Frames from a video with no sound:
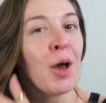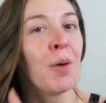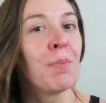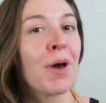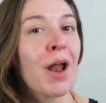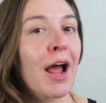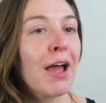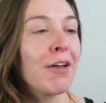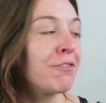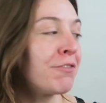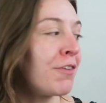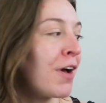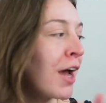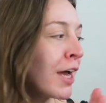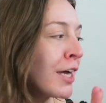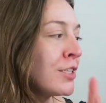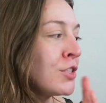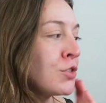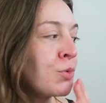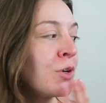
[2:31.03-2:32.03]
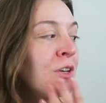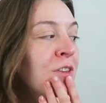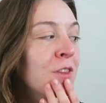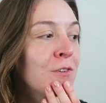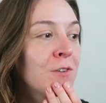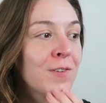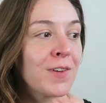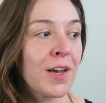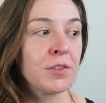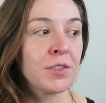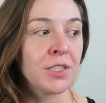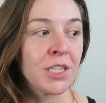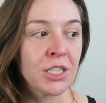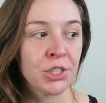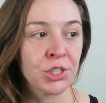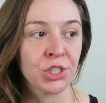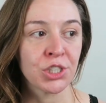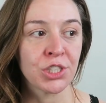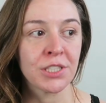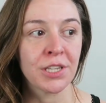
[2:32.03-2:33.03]
But I find with the
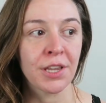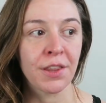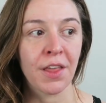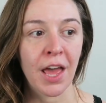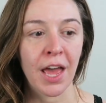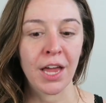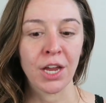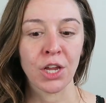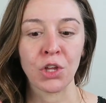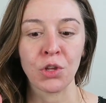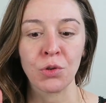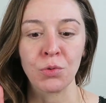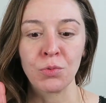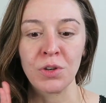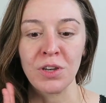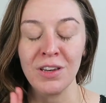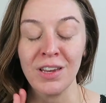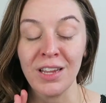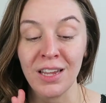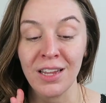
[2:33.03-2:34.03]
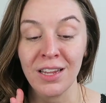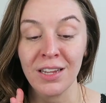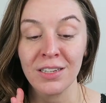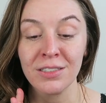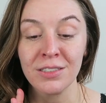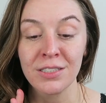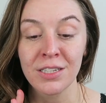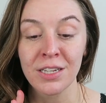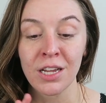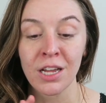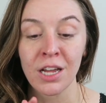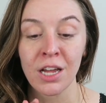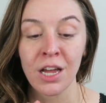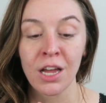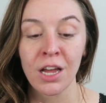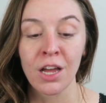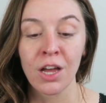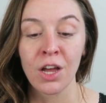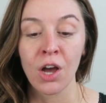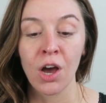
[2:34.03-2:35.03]
foundation that you need
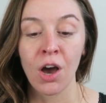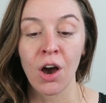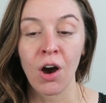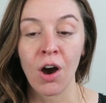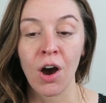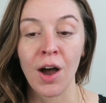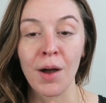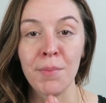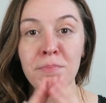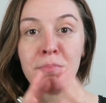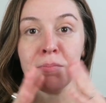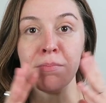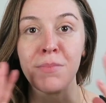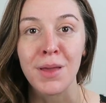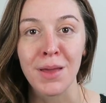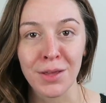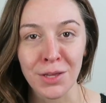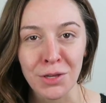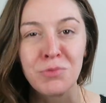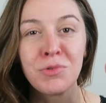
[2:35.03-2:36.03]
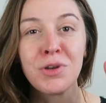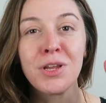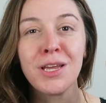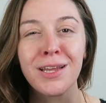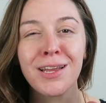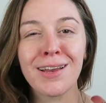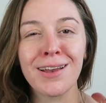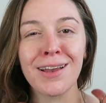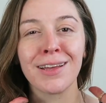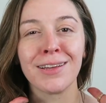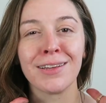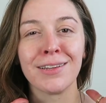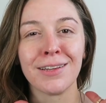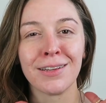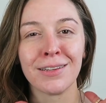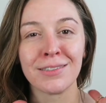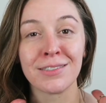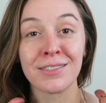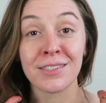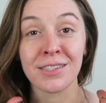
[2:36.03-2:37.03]
a, you need
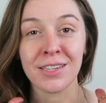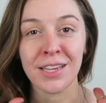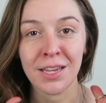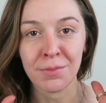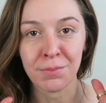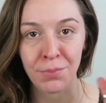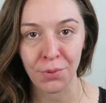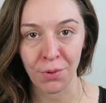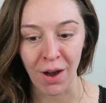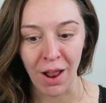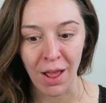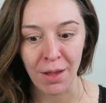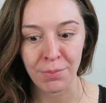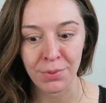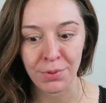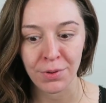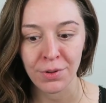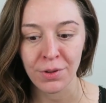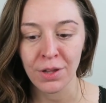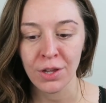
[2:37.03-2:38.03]
skin prep.